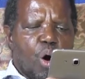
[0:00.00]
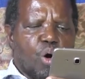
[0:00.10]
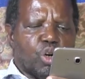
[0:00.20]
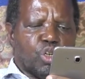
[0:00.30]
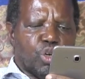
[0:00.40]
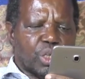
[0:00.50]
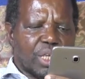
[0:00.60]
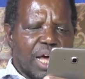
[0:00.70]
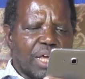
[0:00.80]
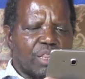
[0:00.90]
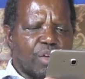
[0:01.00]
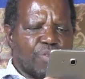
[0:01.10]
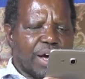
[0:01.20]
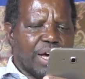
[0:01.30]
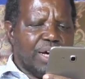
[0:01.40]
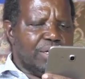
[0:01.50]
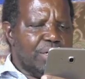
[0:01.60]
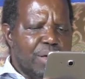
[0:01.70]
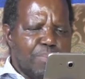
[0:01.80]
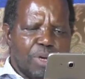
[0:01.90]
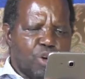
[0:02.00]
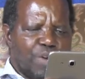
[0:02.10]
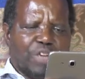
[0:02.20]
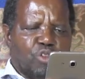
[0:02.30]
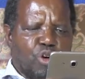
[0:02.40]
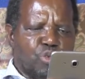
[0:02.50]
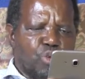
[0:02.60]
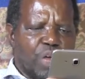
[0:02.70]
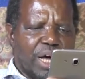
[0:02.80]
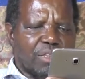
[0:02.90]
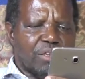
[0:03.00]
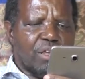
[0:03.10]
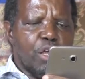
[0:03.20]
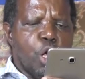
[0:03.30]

or daughter in the fire." Many of us don't do that.